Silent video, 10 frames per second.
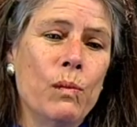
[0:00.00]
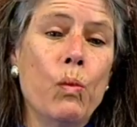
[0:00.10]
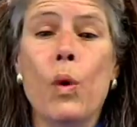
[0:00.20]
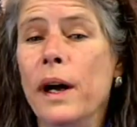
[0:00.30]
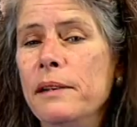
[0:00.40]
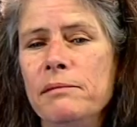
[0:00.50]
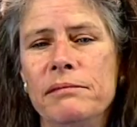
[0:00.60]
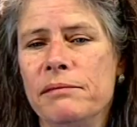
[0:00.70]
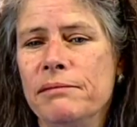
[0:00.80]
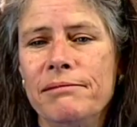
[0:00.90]
One
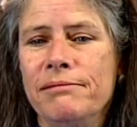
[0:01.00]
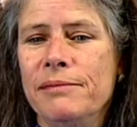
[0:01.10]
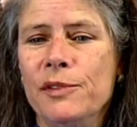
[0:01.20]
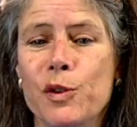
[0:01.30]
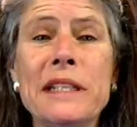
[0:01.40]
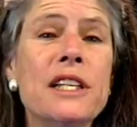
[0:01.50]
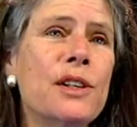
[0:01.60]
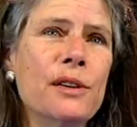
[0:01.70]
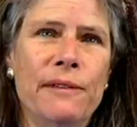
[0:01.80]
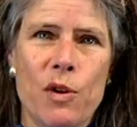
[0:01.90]

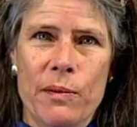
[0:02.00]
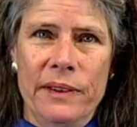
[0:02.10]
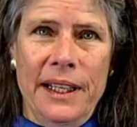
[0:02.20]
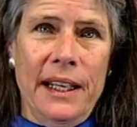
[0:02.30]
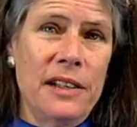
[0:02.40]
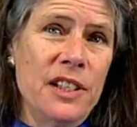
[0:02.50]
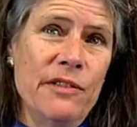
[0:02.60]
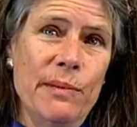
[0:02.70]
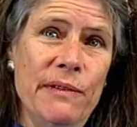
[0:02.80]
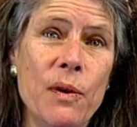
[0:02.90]
traditional form of linkage,
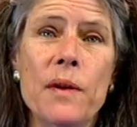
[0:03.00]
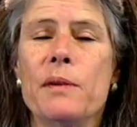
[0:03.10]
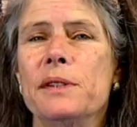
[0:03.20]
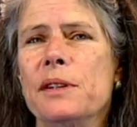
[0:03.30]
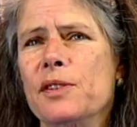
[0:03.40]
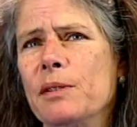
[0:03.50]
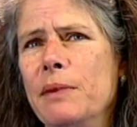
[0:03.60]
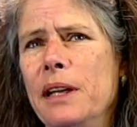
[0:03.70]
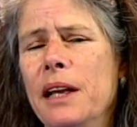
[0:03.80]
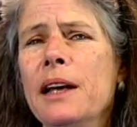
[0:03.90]
even before there was social
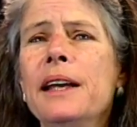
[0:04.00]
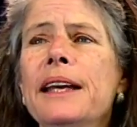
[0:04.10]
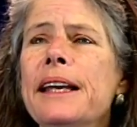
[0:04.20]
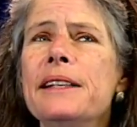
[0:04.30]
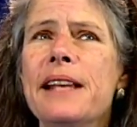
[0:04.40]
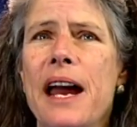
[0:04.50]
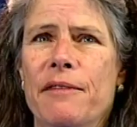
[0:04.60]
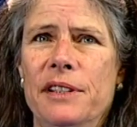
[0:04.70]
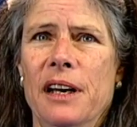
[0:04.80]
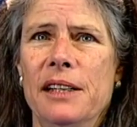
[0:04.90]
media, is
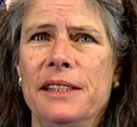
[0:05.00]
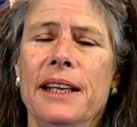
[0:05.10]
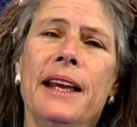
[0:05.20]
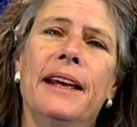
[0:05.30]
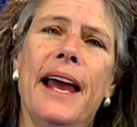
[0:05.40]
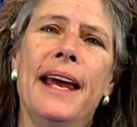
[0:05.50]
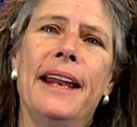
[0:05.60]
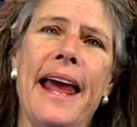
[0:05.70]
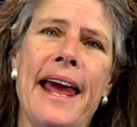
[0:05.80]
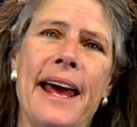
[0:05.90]
advertising. An
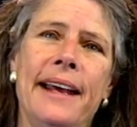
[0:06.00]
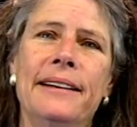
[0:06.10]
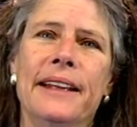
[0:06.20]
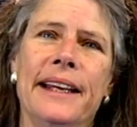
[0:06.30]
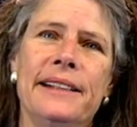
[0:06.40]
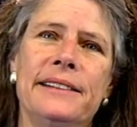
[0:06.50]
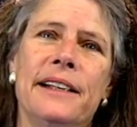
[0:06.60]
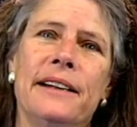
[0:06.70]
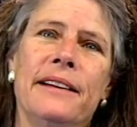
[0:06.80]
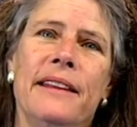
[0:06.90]
ad links
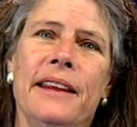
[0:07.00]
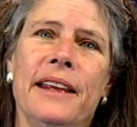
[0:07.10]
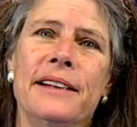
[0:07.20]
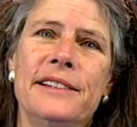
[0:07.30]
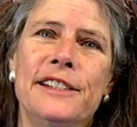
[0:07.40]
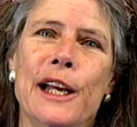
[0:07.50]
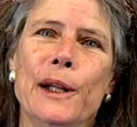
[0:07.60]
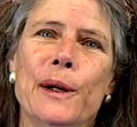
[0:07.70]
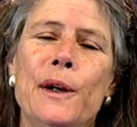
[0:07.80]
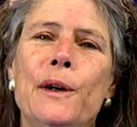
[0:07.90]
the
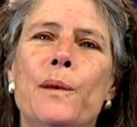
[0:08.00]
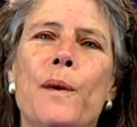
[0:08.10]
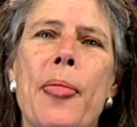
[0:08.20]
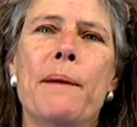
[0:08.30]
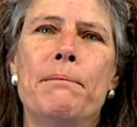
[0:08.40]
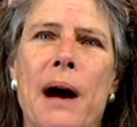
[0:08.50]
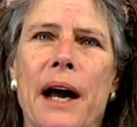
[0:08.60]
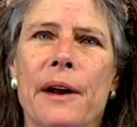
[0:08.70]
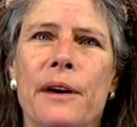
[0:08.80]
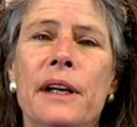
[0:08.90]
seller with the
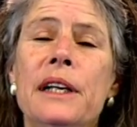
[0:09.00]
buyer.